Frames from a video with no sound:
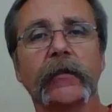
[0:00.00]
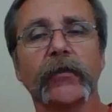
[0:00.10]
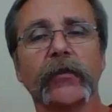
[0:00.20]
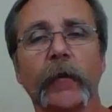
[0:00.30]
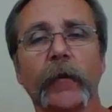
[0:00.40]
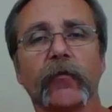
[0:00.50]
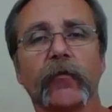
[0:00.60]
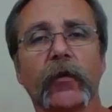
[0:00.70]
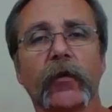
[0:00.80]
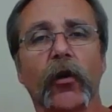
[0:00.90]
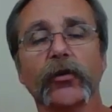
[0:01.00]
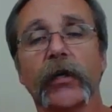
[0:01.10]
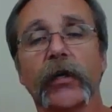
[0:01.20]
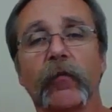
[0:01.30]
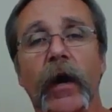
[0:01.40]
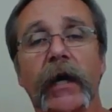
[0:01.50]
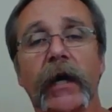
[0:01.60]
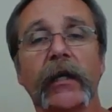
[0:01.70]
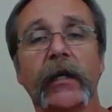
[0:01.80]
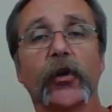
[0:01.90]
different types of content
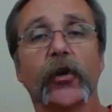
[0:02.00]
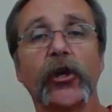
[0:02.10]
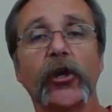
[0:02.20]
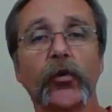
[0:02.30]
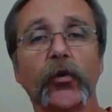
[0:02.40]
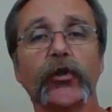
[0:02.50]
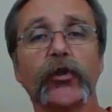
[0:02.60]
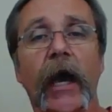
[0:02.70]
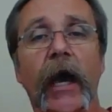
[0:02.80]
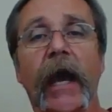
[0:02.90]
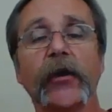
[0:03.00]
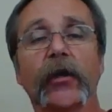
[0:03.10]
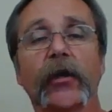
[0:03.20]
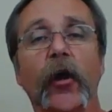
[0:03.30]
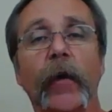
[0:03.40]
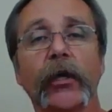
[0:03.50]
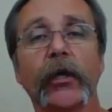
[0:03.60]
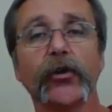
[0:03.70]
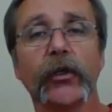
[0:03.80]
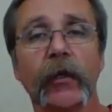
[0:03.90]
marketing that you can use and how you can go about
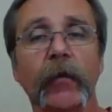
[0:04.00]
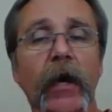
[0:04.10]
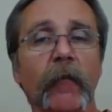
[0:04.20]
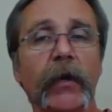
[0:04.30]
using them.